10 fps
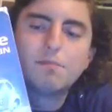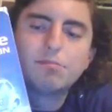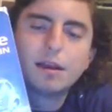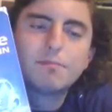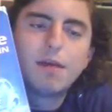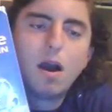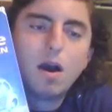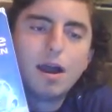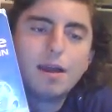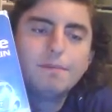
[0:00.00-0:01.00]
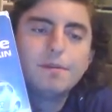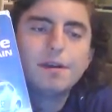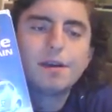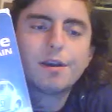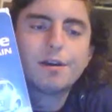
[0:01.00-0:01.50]
place in my heart
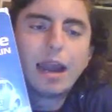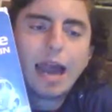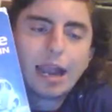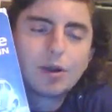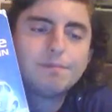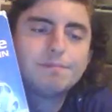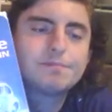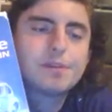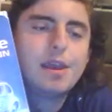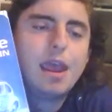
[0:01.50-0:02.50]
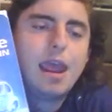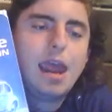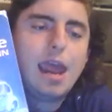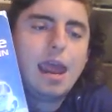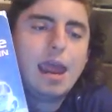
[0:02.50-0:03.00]
because I like them.
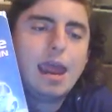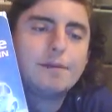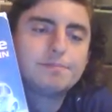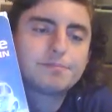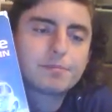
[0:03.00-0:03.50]
And